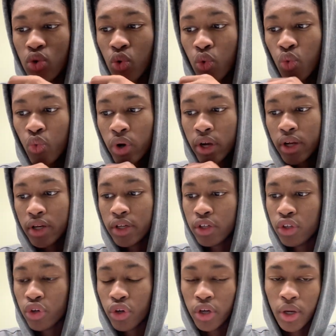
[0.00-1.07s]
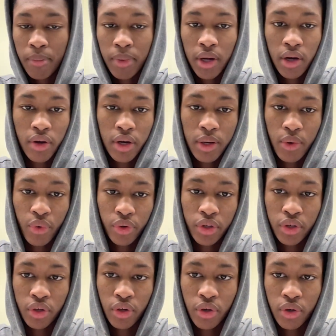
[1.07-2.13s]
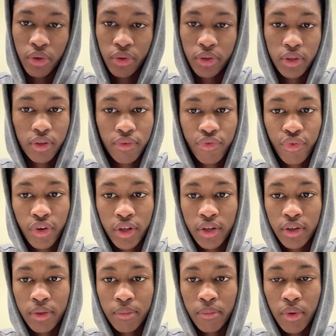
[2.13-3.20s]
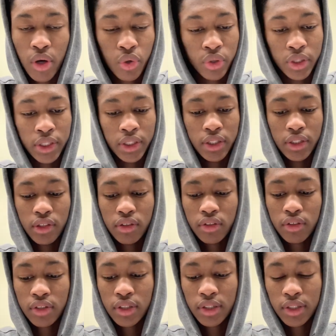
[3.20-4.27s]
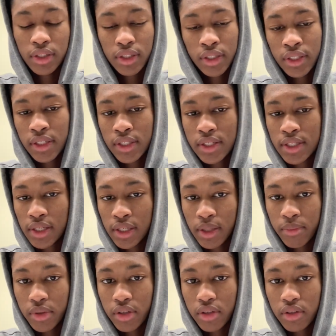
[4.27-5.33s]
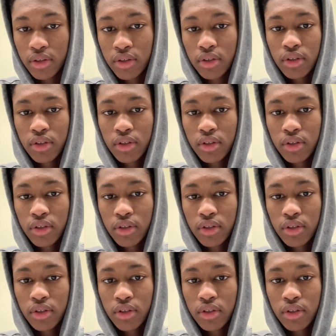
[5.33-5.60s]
when you're a parent or an adult, freedom only gets limited.